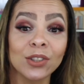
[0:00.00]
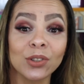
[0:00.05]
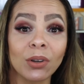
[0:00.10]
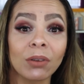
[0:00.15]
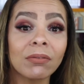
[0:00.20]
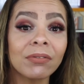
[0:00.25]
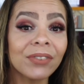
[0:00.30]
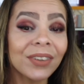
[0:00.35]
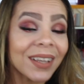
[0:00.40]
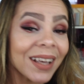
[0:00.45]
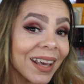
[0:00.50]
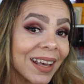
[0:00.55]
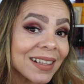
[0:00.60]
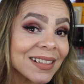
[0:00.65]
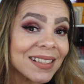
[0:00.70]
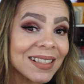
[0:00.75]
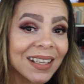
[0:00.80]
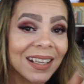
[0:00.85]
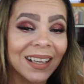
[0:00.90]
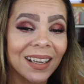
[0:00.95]
Don't
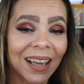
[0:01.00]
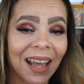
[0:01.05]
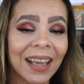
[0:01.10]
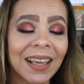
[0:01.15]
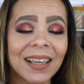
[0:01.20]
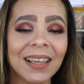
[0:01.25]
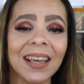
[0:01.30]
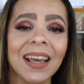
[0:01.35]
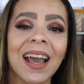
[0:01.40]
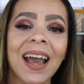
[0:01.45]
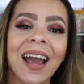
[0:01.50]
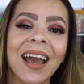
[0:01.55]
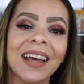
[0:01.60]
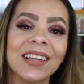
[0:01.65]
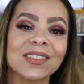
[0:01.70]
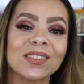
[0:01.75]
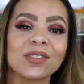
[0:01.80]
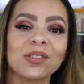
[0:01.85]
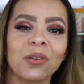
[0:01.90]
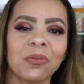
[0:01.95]
forget to hit like,
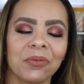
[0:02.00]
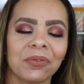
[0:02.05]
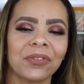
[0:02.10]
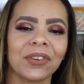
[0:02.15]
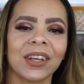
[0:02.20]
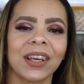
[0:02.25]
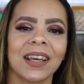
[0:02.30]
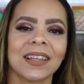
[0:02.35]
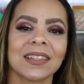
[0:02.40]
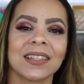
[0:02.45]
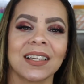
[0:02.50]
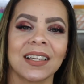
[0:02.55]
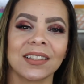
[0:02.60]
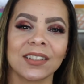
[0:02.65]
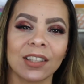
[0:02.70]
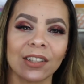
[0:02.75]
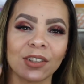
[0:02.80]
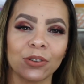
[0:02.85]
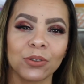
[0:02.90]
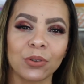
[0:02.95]
and don't forget to
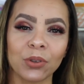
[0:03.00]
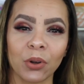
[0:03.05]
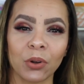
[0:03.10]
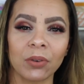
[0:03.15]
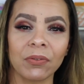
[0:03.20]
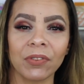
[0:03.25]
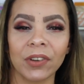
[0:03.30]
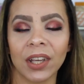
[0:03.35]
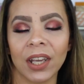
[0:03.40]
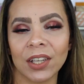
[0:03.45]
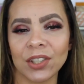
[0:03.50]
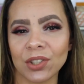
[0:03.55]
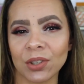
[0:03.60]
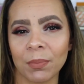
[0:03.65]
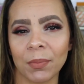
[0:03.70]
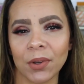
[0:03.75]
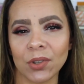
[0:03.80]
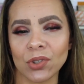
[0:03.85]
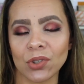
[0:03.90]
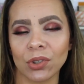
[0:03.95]
hit the little
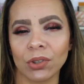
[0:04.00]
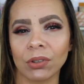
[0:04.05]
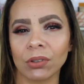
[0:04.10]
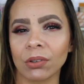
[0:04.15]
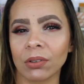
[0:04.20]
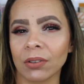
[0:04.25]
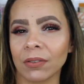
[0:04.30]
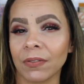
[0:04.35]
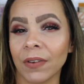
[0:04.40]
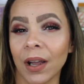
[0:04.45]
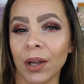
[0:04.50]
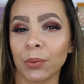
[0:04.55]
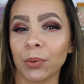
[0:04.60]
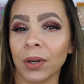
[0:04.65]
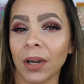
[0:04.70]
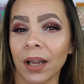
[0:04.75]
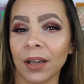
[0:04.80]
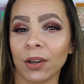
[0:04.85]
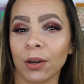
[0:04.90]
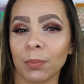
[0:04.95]
notification bell so you're notified
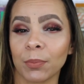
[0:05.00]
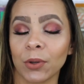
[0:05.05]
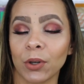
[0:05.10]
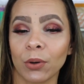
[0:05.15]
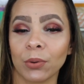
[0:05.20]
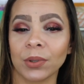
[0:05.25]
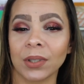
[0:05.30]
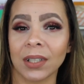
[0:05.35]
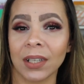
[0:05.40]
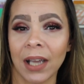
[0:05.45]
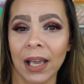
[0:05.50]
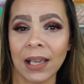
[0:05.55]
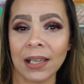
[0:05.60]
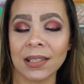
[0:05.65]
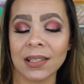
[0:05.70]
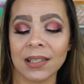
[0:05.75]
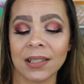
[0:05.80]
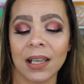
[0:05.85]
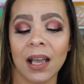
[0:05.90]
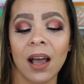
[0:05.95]
when I upload
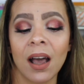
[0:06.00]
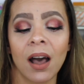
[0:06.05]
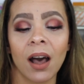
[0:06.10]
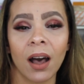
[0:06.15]
next.